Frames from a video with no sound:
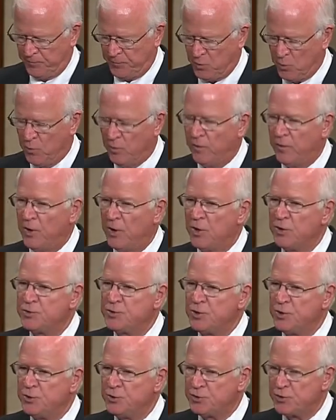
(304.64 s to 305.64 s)
Well, there are
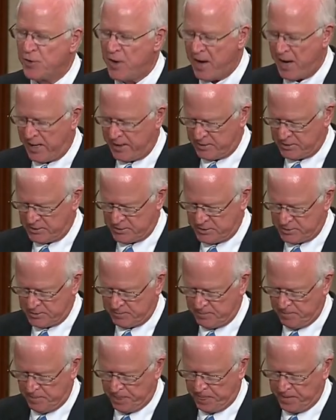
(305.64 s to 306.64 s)
two tracks.
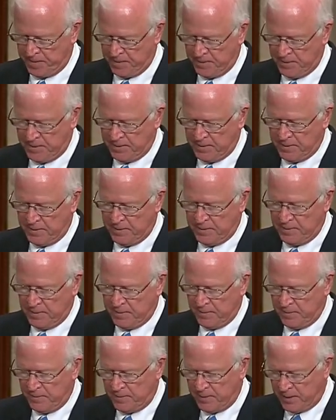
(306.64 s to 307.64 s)

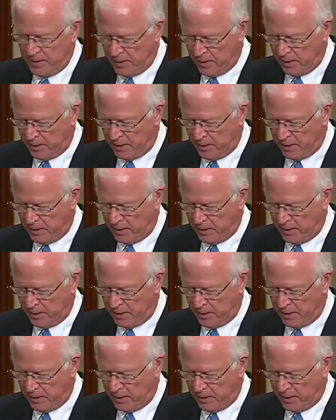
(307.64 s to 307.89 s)
The